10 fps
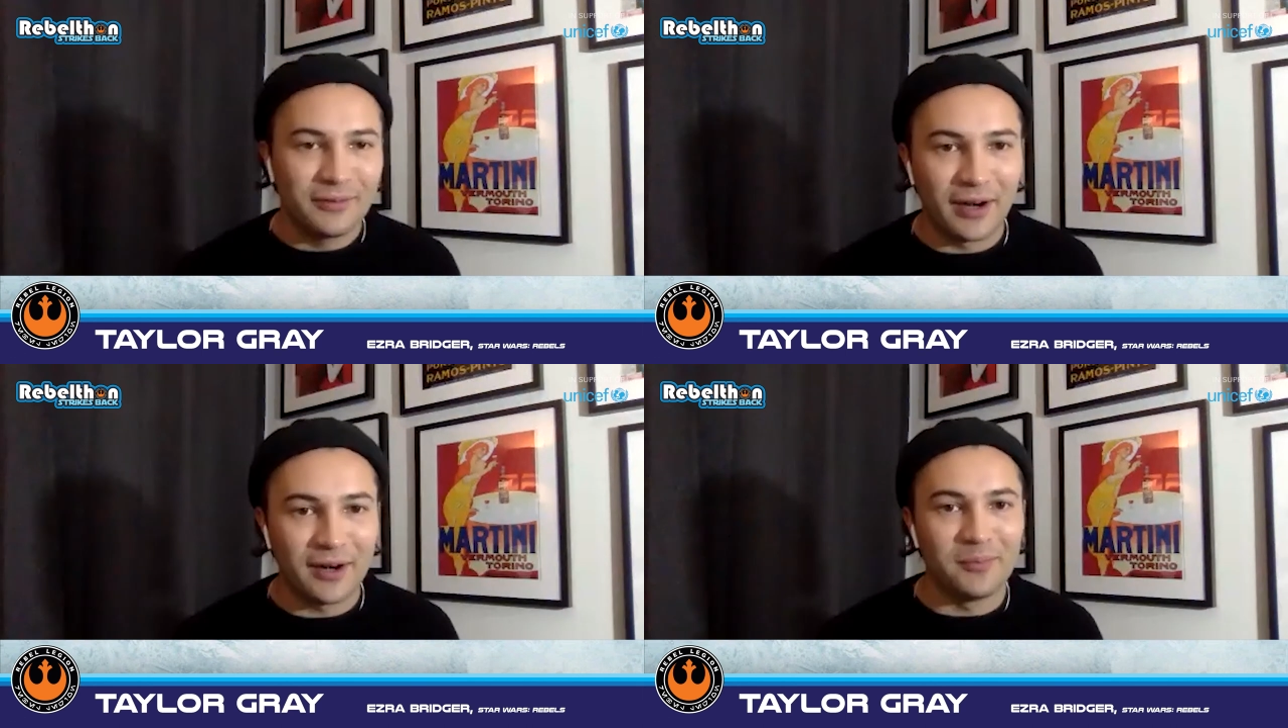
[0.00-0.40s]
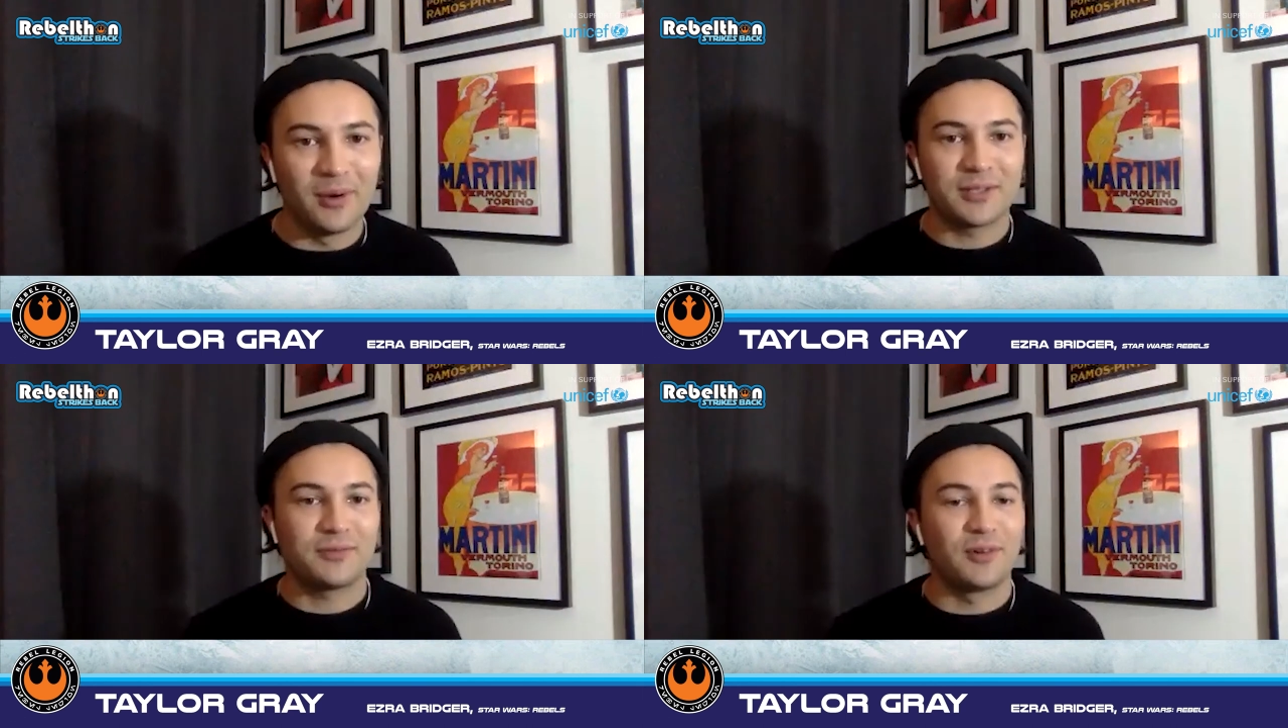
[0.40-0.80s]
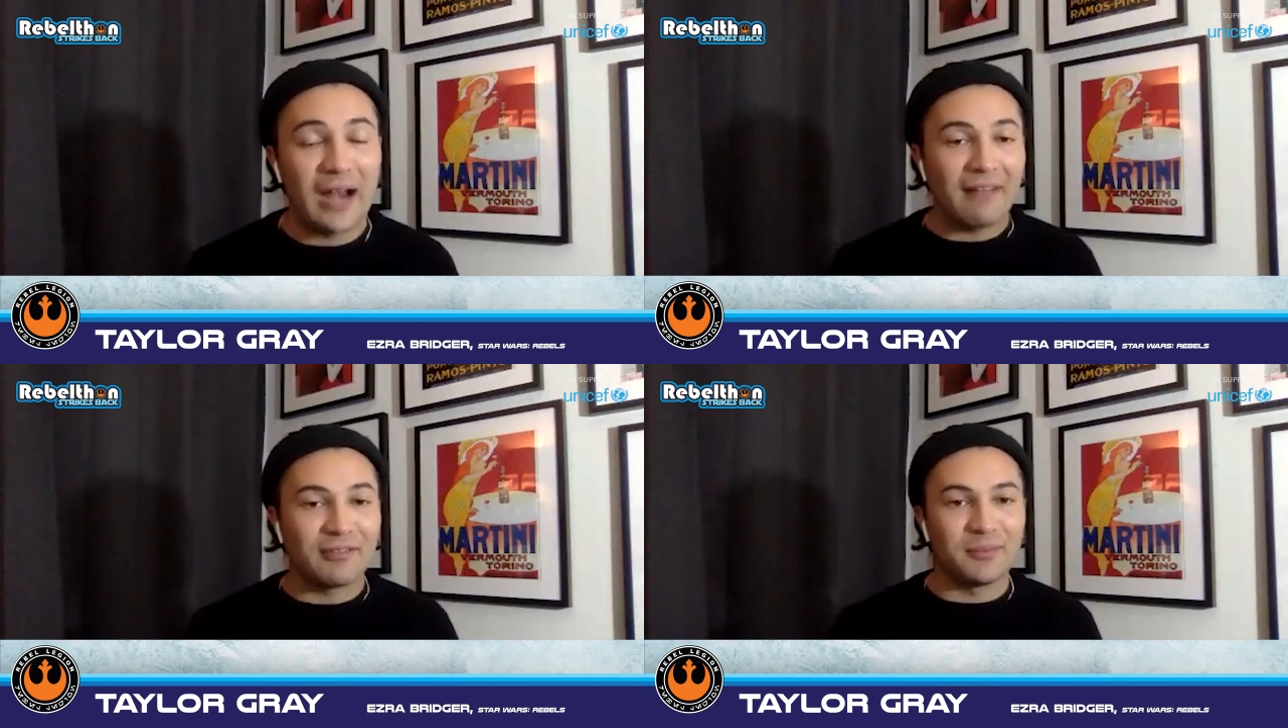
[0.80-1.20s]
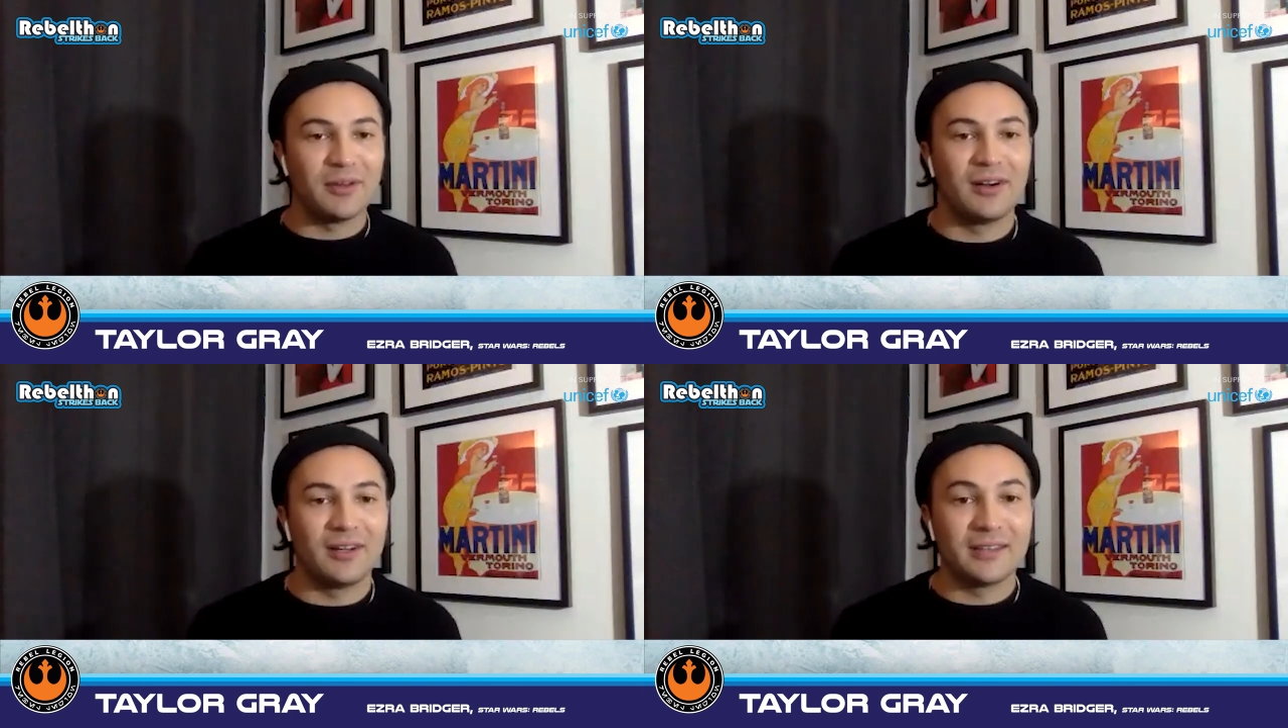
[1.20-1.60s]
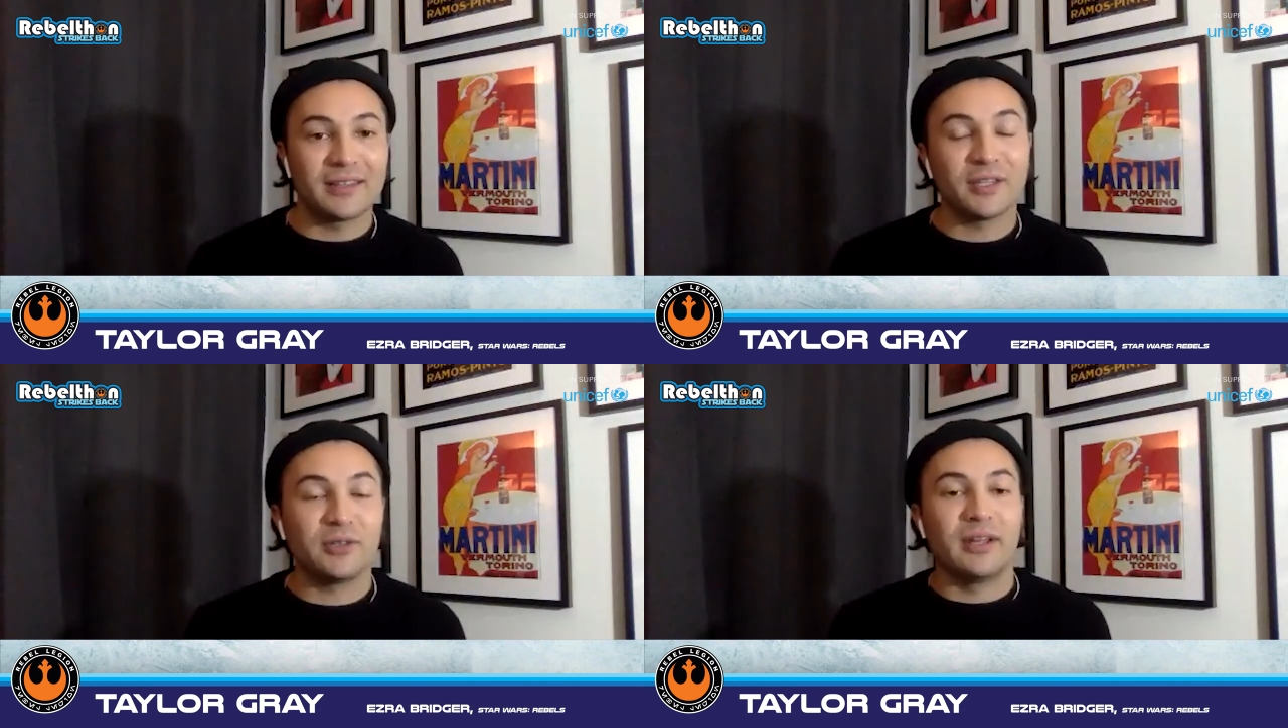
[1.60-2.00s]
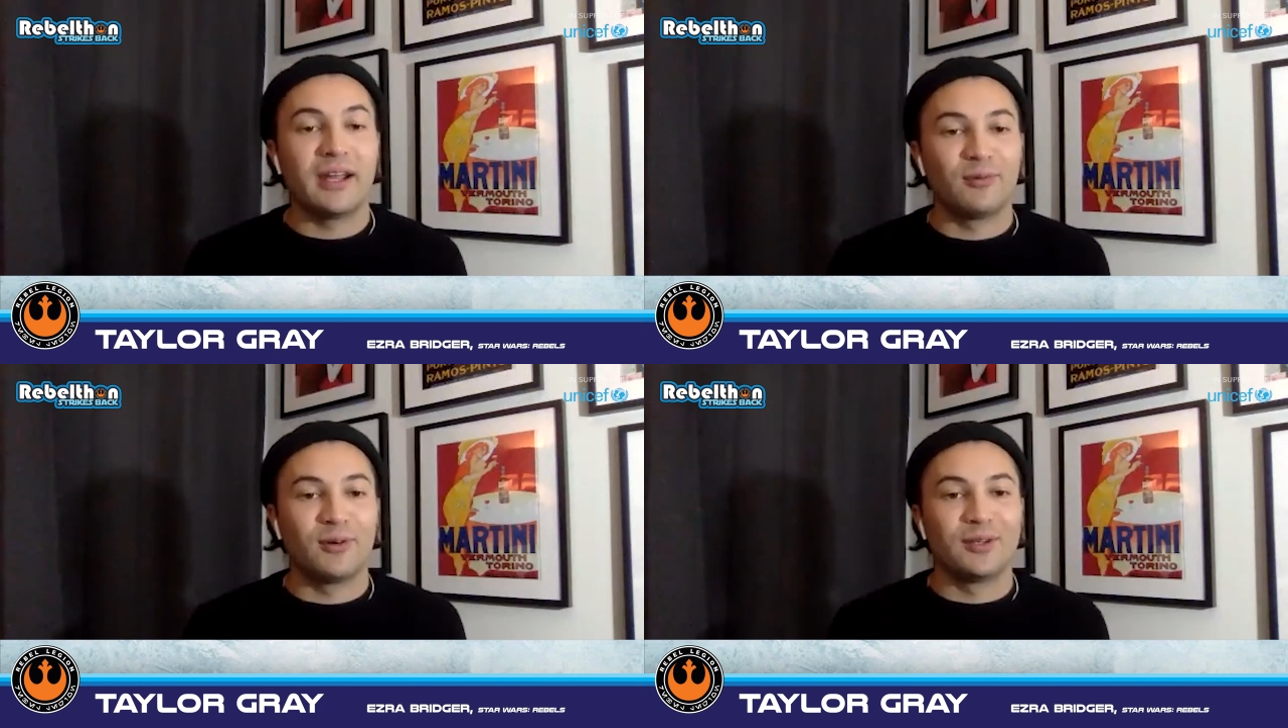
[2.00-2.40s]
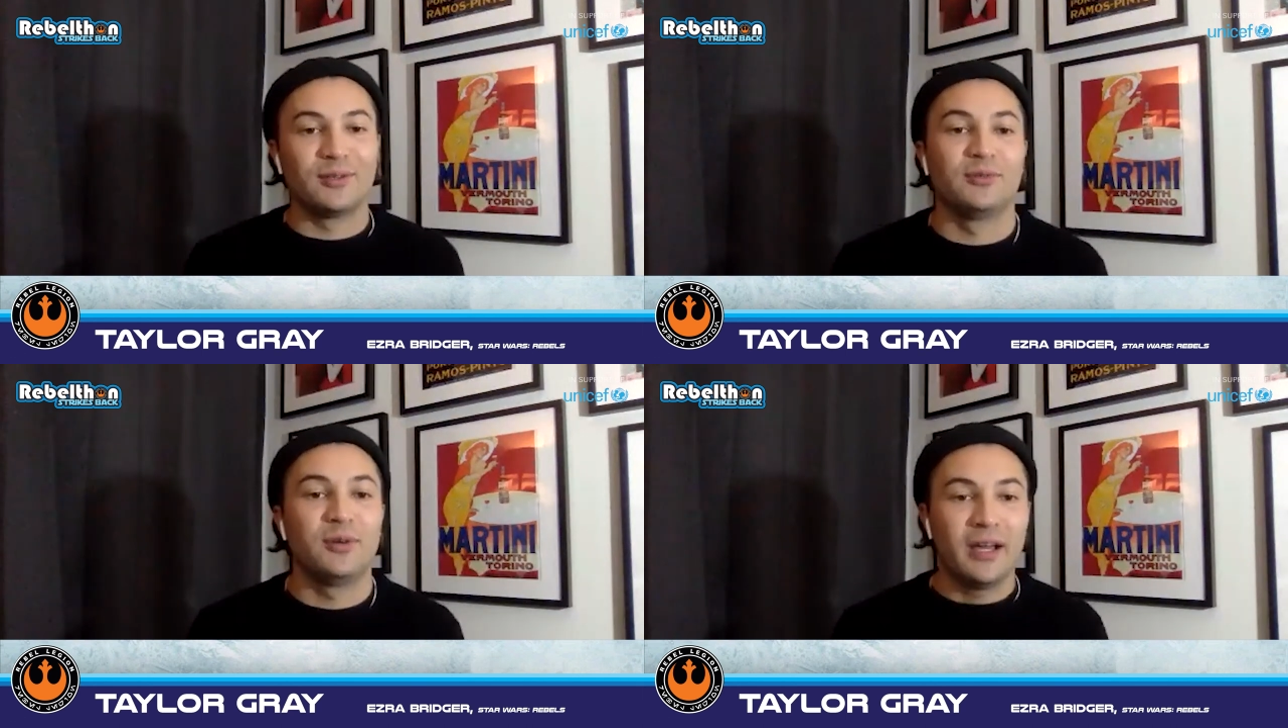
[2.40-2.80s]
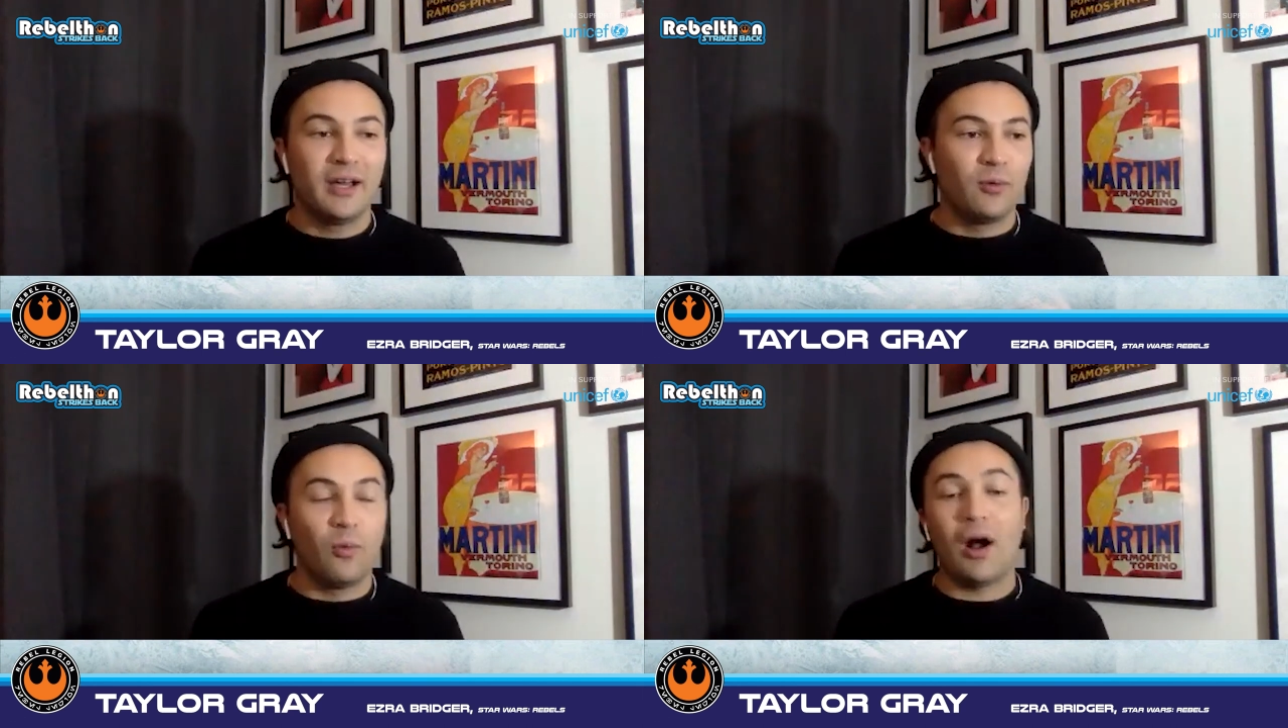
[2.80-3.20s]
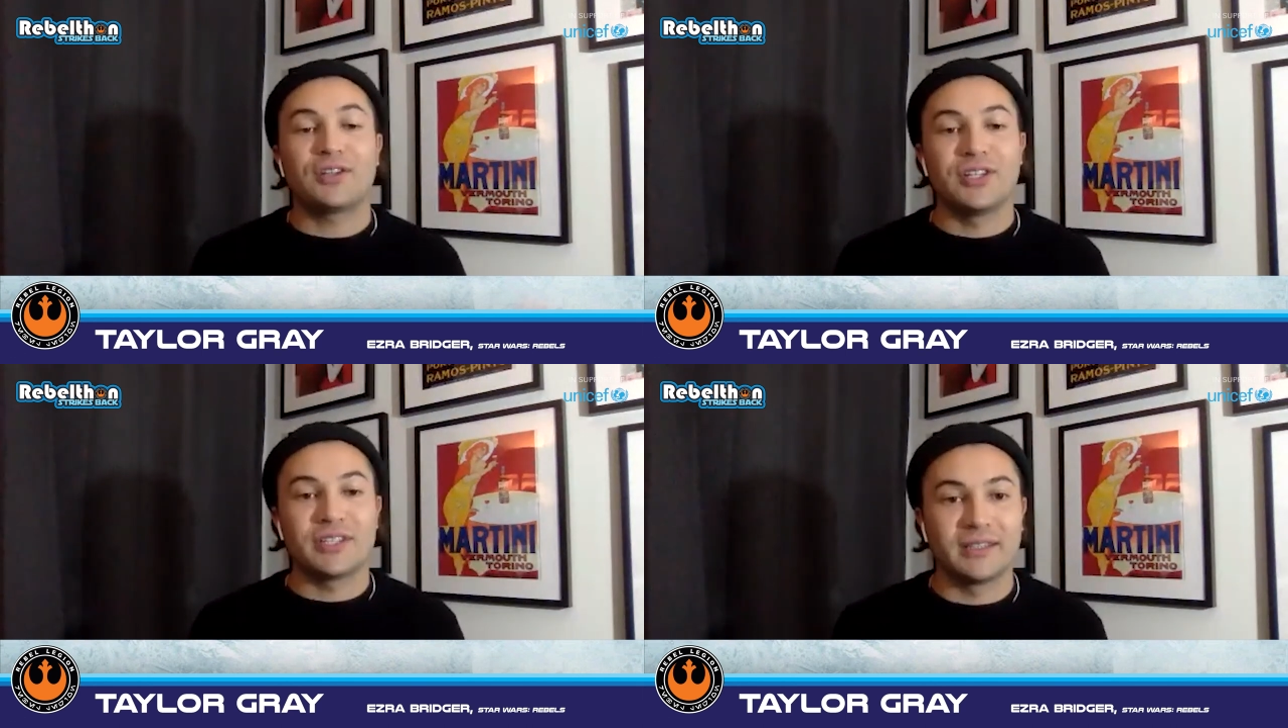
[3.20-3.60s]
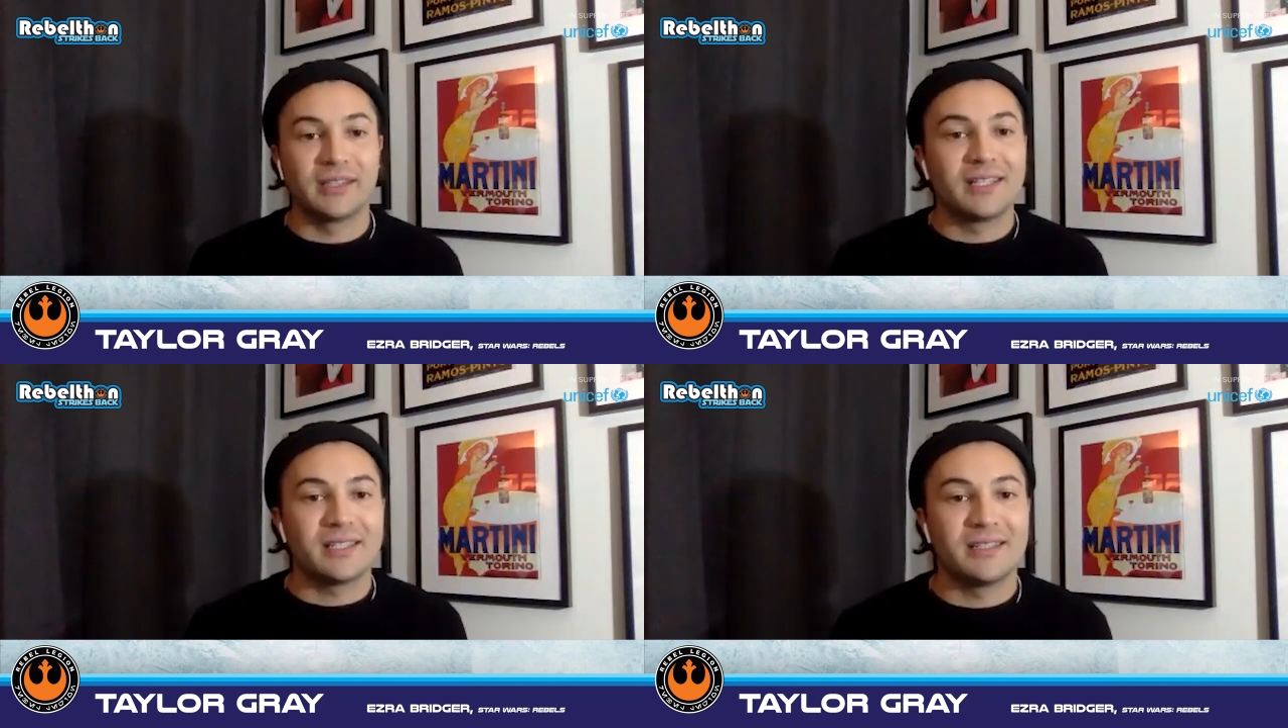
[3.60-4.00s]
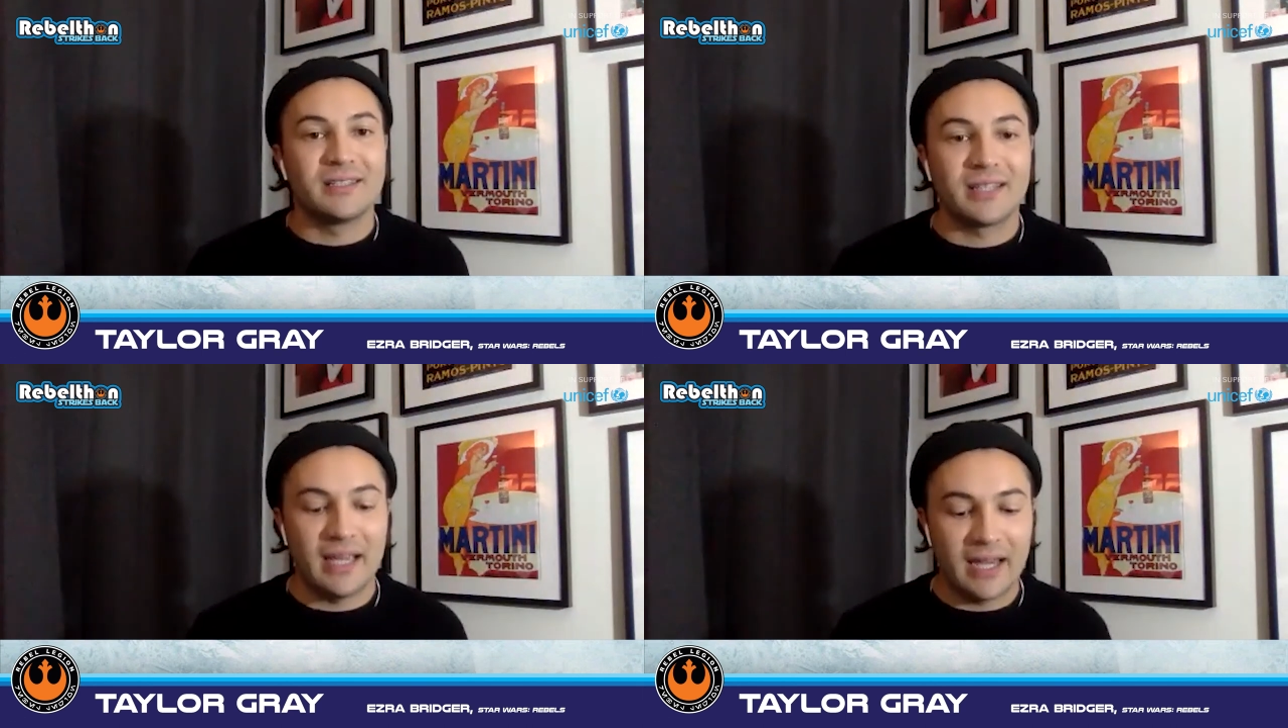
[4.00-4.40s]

very much for having me on, and thank you to everyone who watches and listens,